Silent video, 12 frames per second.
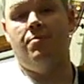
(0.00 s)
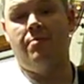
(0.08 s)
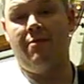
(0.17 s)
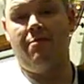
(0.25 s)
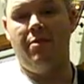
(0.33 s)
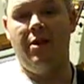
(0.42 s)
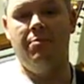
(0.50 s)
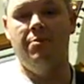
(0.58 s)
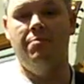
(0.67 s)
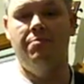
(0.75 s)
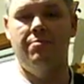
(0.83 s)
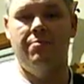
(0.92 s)
I haven't played with
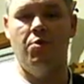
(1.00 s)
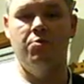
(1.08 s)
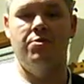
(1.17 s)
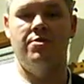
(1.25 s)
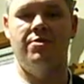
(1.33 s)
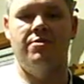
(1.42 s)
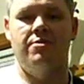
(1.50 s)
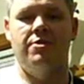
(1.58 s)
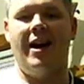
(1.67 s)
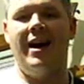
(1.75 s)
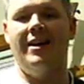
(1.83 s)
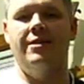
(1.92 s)
those
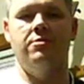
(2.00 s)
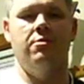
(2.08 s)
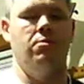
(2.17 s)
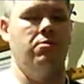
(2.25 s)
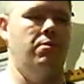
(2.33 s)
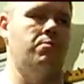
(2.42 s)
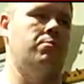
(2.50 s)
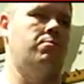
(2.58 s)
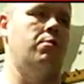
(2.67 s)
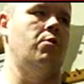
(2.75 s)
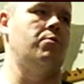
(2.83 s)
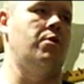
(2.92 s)
size or
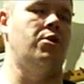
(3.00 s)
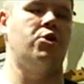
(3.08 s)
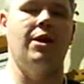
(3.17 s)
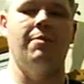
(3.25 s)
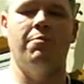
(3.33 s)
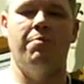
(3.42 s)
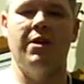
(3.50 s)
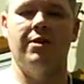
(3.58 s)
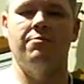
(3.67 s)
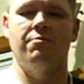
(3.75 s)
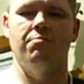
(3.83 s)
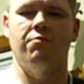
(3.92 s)
those shaped
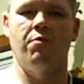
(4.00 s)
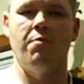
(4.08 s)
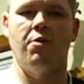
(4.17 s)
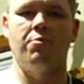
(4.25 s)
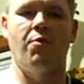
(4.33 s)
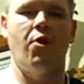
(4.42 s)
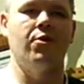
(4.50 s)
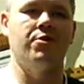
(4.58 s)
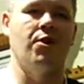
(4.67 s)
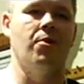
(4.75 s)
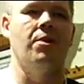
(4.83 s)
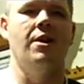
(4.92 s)
picks for the most part,
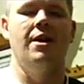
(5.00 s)
so